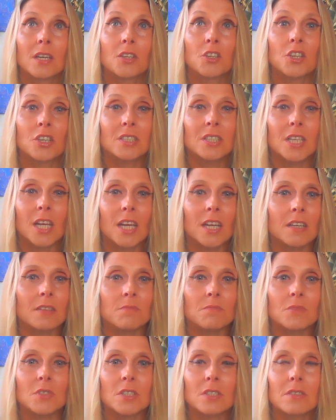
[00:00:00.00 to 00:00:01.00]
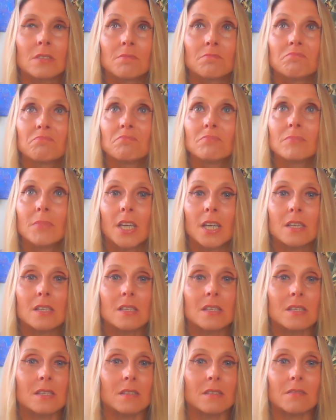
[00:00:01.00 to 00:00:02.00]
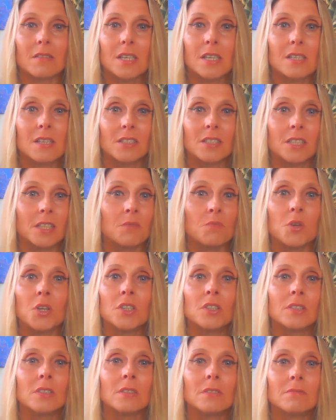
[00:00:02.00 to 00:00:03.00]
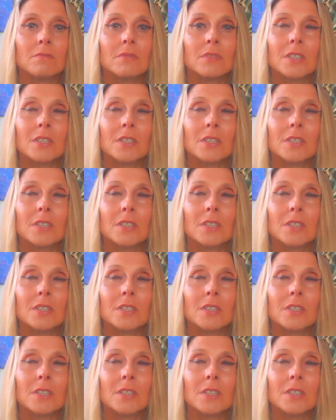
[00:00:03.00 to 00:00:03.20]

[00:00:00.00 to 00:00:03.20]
condemned as a demon.